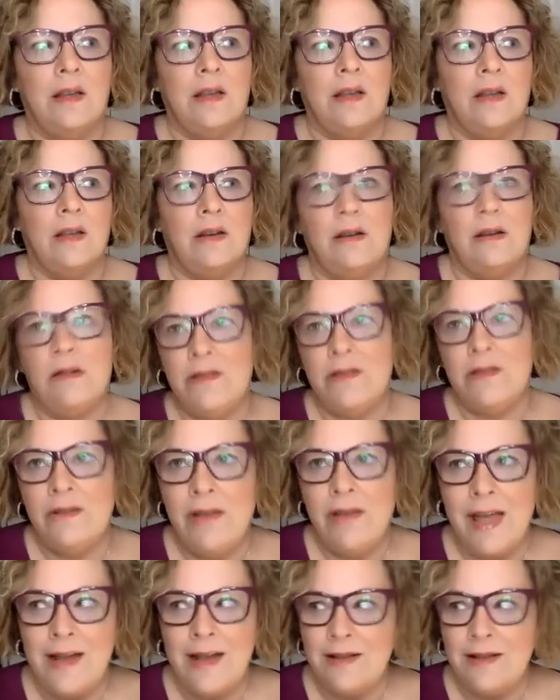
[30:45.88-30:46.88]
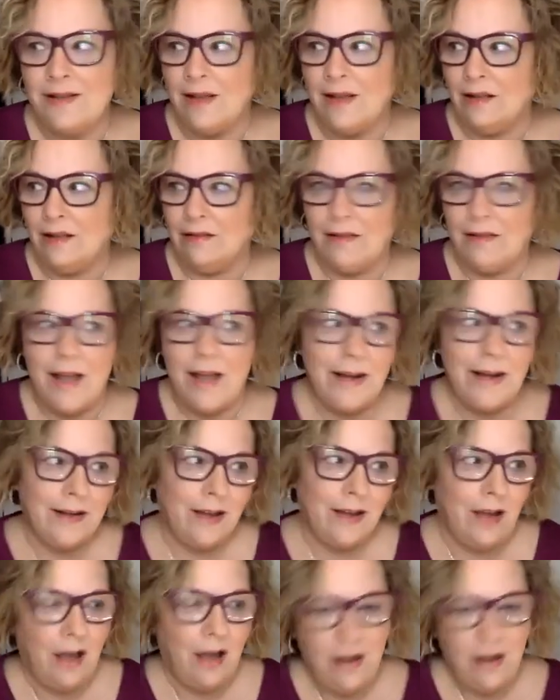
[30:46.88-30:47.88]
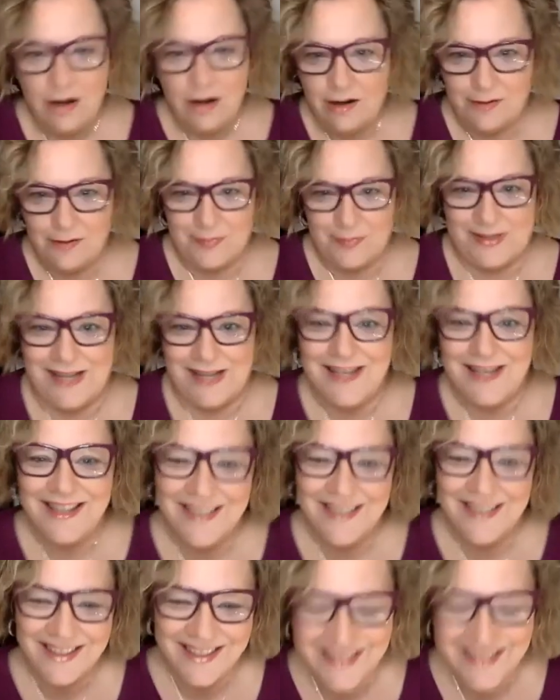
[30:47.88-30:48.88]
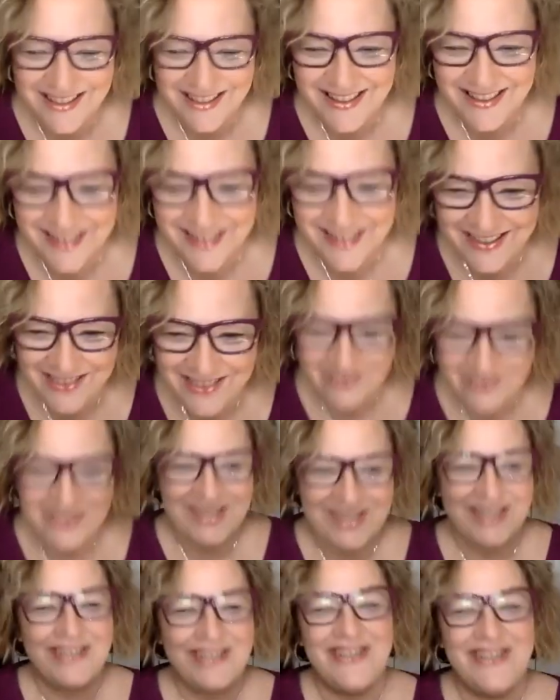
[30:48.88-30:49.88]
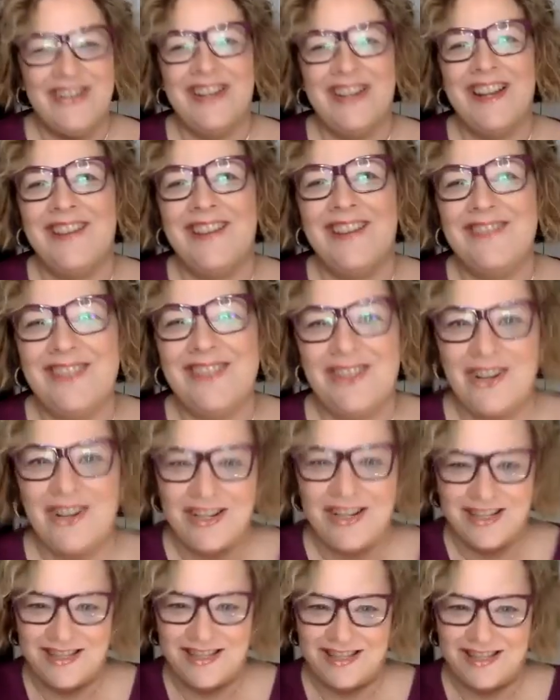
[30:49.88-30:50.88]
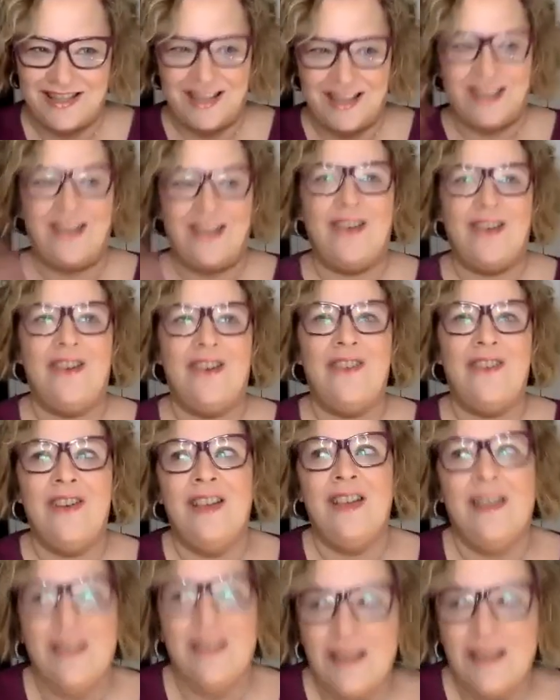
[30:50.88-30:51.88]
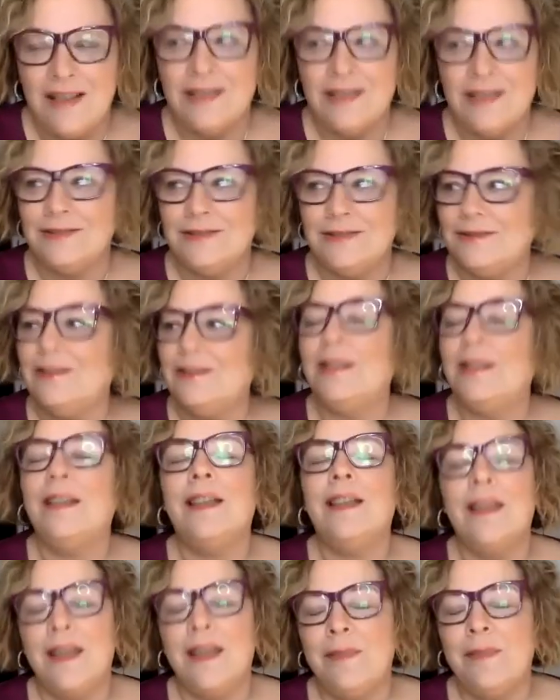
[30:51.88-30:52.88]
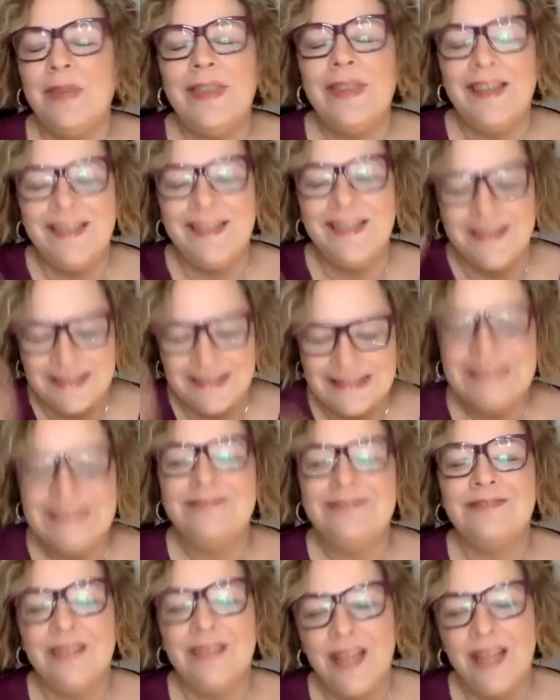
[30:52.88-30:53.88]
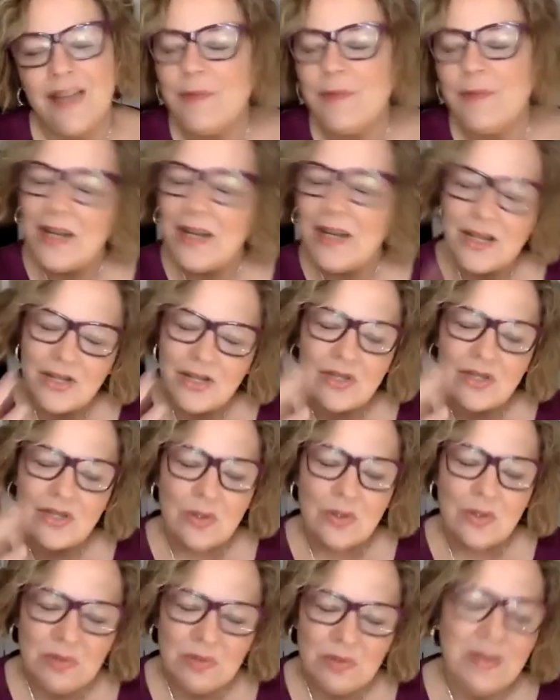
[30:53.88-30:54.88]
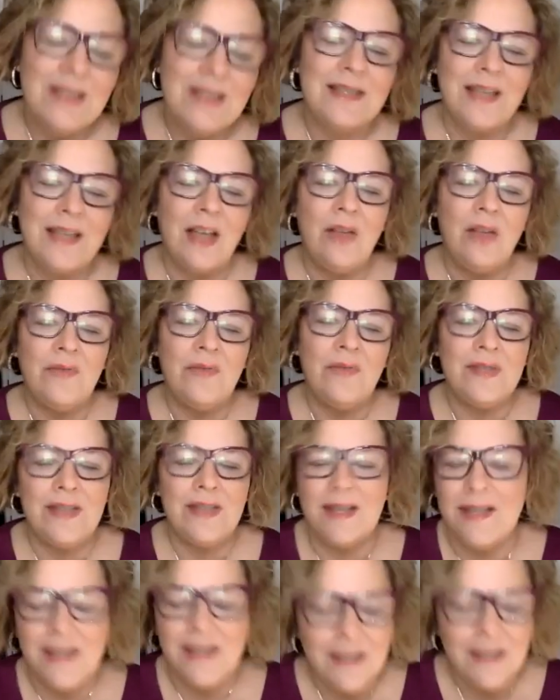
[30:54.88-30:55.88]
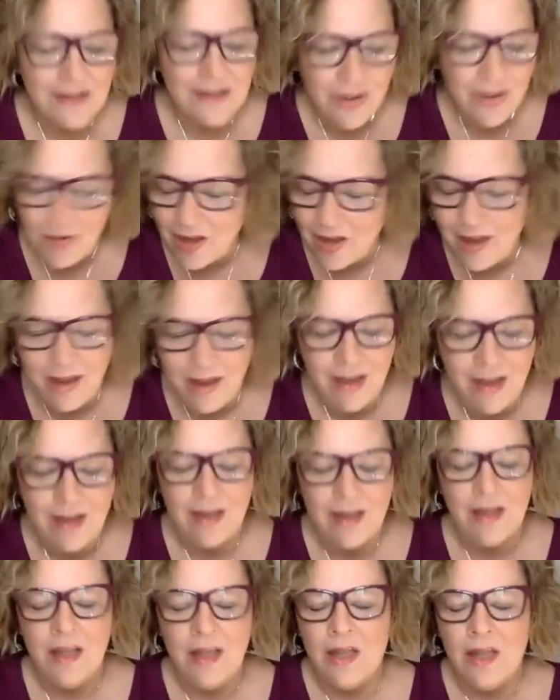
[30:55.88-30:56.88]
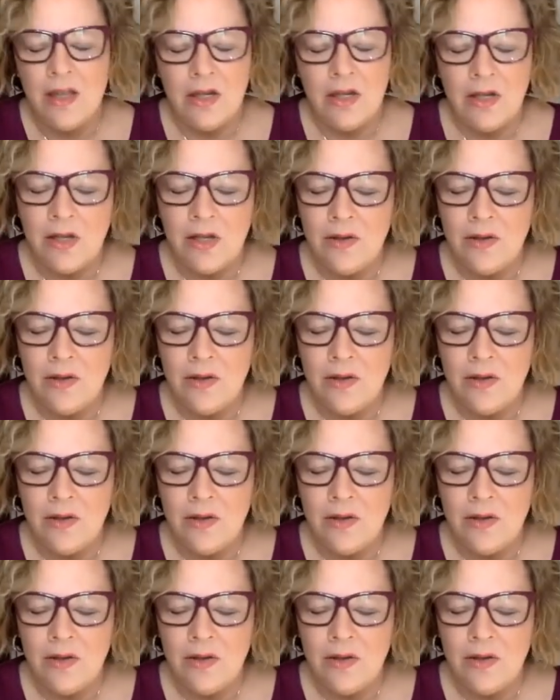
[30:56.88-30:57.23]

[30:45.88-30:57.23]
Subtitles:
girl, you had a lot of carbs for dinner. And I was starting to like go, but then I just soothed myself and say, it's okay. You